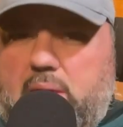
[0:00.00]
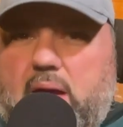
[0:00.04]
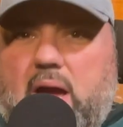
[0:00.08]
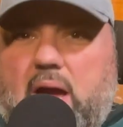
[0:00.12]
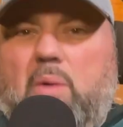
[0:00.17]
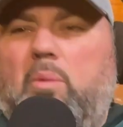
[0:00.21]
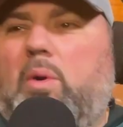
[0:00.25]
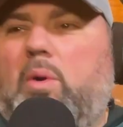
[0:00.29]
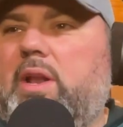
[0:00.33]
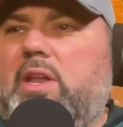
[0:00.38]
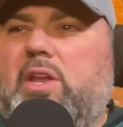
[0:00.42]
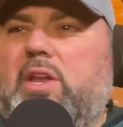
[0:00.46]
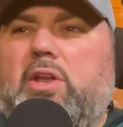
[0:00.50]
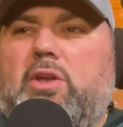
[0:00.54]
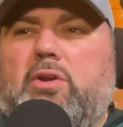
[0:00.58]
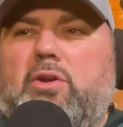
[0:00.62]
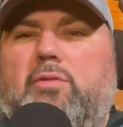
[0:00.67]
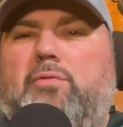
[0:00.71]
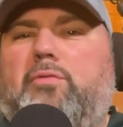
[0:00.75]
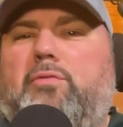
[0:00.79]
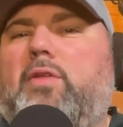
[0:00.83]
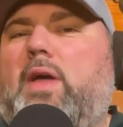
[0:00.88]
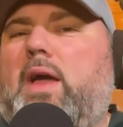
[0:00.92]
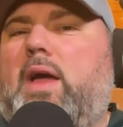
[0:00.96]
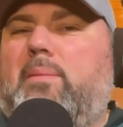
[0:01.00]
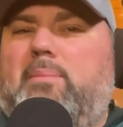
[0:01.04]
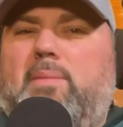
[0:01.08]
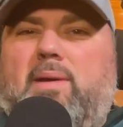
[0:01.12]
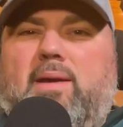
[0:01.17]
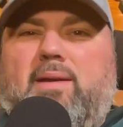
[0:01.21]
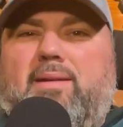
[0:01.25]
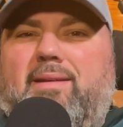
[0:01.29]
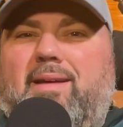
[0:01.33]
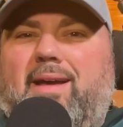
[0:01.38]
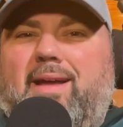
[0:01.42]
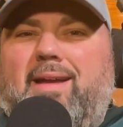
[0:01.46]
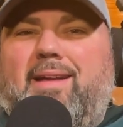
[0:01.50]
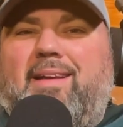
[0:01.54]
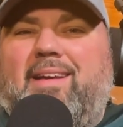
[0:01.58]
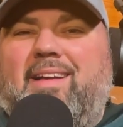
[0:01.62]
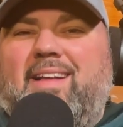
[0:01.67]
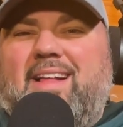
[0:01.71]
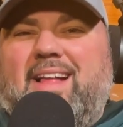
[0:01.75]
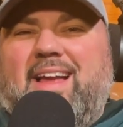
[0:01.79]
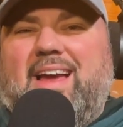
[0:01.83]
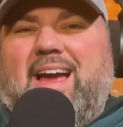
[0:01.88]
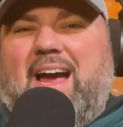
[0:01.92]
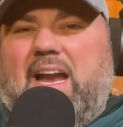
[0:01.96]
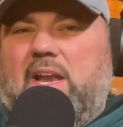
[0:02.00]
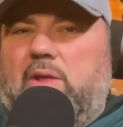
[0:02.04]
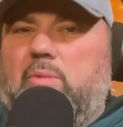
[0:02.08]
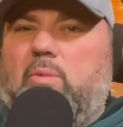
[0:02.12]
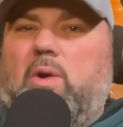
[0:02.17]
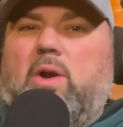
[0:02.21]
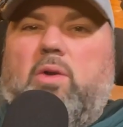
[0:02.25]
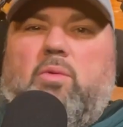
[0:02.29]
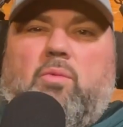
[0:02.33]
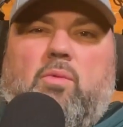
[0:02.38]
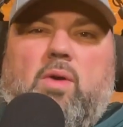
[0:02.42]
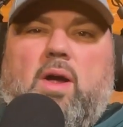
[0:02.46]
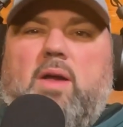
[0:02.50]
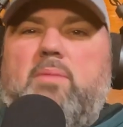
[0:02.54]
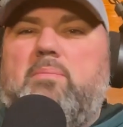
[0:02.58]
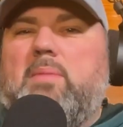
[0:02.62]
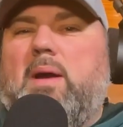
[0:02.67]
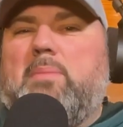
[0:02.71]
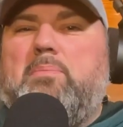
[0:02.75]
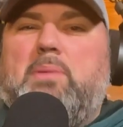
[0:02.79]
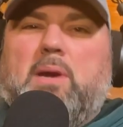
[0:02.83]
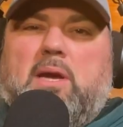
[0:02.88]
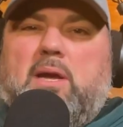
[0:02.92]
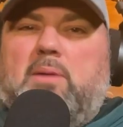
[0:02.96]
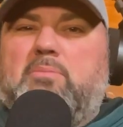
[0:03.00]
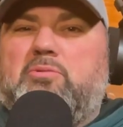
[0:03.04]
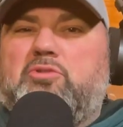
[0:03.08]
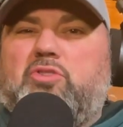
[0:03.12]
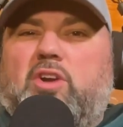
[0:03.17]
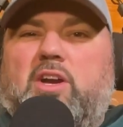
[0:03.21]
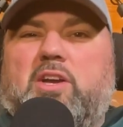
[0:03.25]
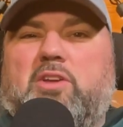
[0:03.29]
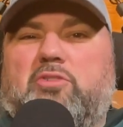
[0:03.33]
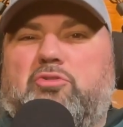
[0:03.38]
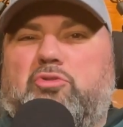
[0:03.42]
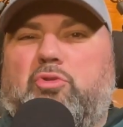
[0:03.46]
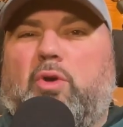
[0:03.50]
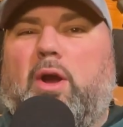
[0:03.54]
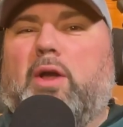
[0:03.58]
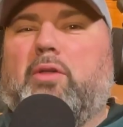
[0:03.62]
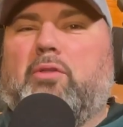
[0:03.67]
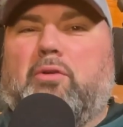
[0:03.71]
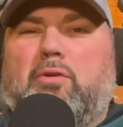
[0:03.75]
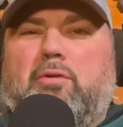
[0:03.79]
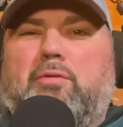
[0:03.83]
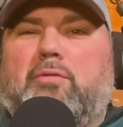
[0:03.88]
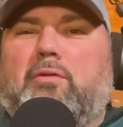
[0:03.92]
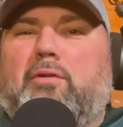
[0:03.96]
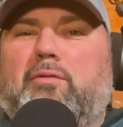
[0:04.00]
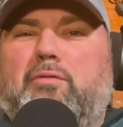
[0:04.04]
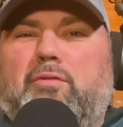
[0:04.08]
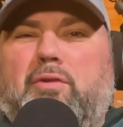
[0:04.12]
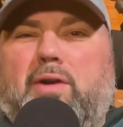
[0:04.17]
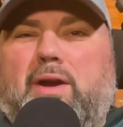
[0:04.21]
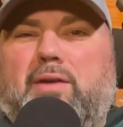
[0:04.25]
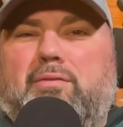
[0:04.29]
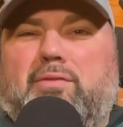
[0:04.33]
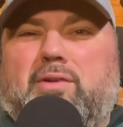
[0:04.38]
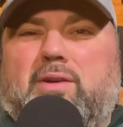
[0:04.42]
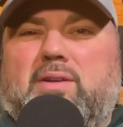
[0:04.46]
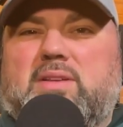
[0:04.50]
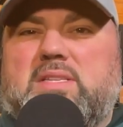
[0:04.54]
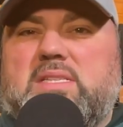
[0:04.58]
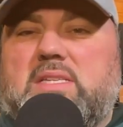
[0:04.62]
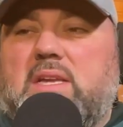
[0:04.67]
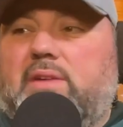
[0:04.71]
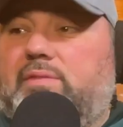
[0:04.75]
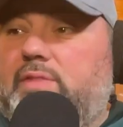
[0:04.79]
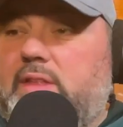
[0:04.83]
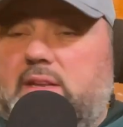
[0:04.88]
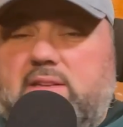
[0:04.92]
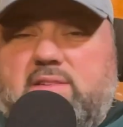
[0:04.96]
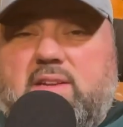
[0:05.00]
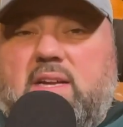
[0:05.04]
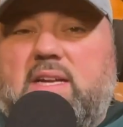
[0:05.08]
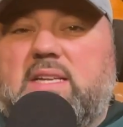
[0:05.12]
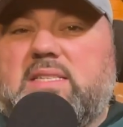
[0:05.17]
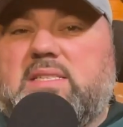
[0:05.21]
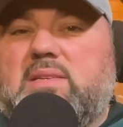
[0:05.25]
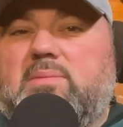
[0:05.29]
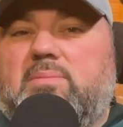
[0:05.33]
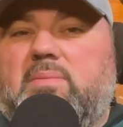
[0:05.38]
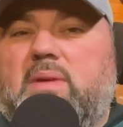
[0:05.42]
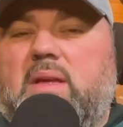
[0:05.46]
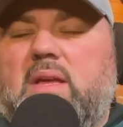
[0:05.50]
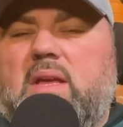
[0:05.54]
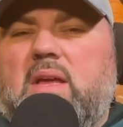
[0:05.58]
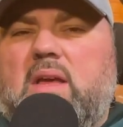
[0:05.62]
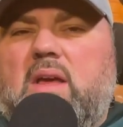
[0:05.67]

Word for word: I wanted a new flatbed. I, I didn't want to run my pickup truck and trailer for forever and stuff. That's awesome.